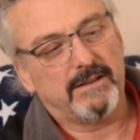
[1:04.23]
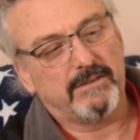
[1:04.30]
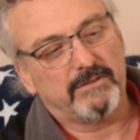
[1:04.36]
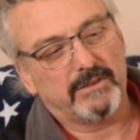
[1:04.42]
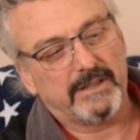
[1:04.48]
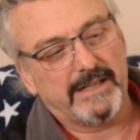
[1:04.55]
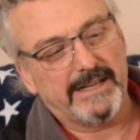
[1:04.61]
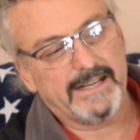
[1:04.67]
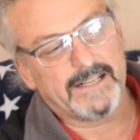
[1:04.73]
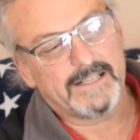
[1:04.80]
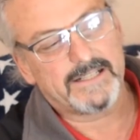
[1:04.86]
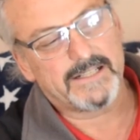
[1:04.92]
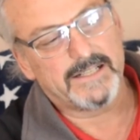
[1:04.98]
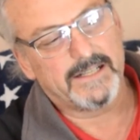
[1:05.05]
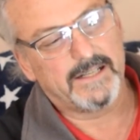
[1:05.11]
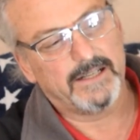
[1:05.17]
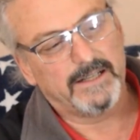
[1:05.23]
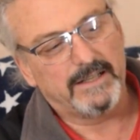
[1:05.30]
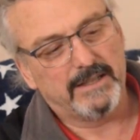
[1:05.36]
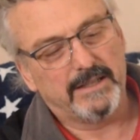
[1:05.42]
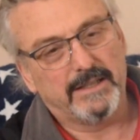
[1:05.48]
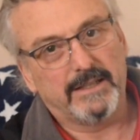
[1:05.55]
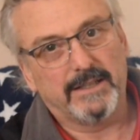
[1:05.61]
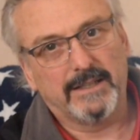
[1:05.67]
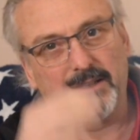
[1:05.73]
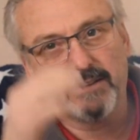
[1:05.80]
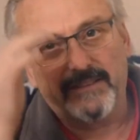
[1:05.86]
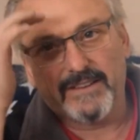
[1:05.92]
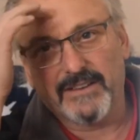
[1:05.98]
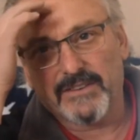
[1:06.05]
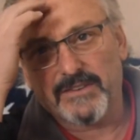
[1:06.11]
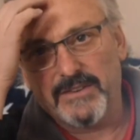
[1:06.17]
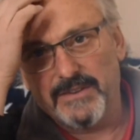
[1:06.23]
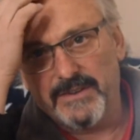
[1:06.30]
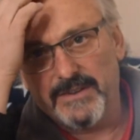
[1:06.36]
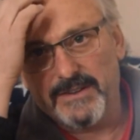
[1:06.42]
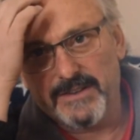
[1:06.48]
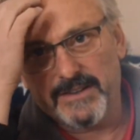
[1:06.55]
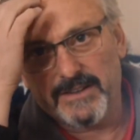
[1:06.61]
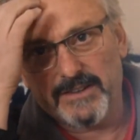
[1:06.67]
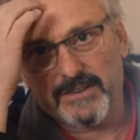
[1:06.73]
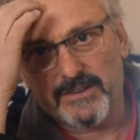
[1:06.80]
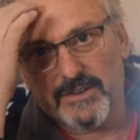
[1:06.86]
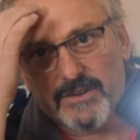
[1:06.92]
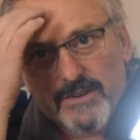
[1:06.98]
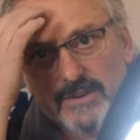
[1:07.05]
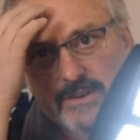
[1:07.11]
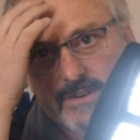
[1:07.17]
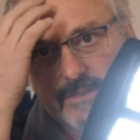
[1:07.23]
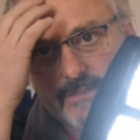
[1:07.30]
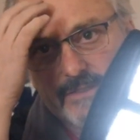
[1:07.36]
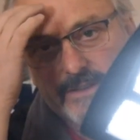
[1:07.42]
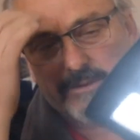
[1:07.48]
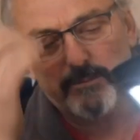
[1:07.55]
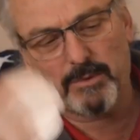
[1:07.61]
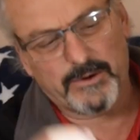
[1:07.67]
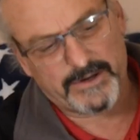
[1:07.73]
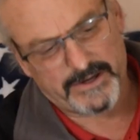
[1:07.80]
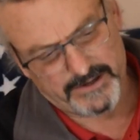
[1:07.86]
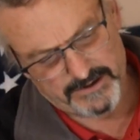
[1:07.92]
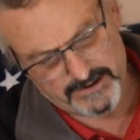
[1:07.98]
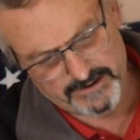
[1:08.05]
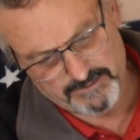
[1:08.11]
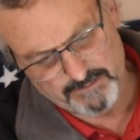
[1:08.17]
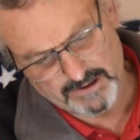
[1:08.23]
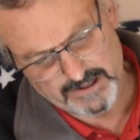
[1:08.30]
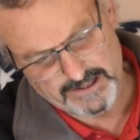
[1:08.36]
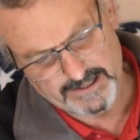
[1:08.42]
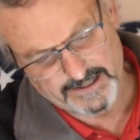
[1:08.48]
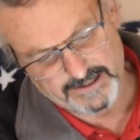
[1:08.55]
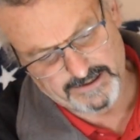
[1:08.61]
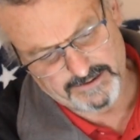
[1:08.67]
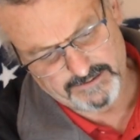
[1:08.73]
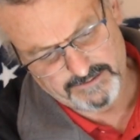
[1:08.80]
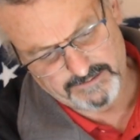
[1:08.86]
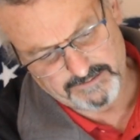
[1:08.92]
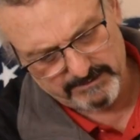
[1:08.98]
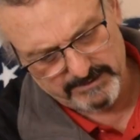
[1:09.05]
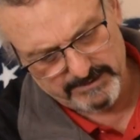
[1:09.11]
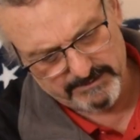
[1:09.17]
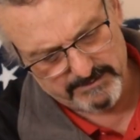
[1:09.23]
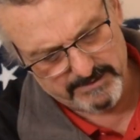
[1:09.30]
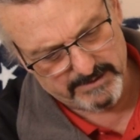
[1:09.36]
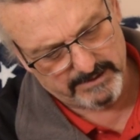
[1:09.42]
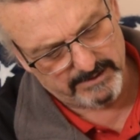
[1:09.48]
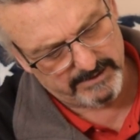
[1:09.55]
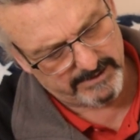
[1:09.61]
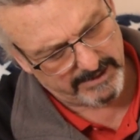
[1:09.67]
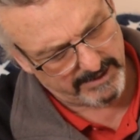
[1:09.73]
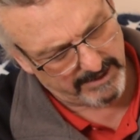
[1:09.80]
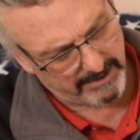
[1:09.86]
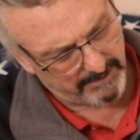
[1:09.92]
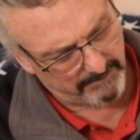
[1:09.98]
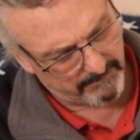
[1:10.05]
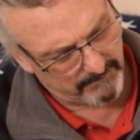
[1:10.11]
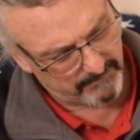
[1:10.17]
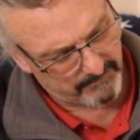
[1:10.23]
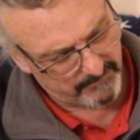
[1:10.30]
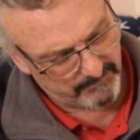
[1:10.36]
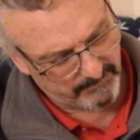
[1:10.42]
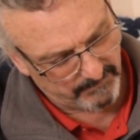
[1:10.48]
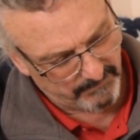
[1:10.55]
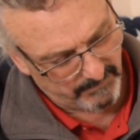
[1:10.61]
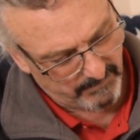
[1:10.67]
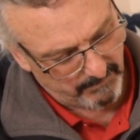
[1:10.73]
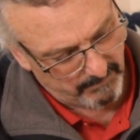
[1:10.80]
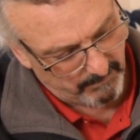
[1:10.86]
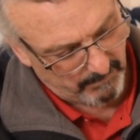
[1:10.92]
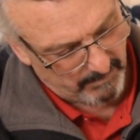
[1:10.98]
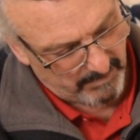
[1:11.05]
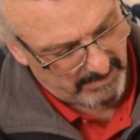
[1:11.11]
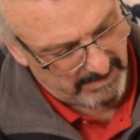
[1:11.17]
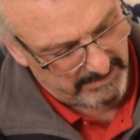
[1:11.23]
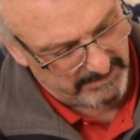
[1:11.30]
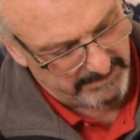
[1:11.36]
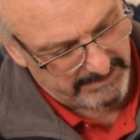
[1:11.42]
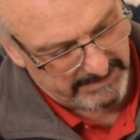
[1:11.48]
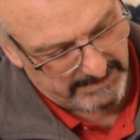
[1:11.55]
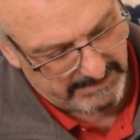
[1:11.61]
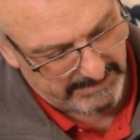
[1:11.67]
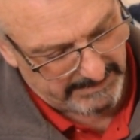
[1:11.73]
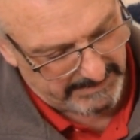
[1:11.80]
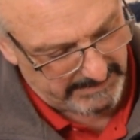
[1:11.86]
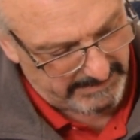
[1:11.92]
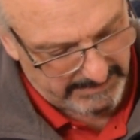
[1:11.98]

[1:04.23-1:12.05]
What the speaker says: of lights, and they turn on. They're pretty darn bright. I don't really want to look at them. And then I can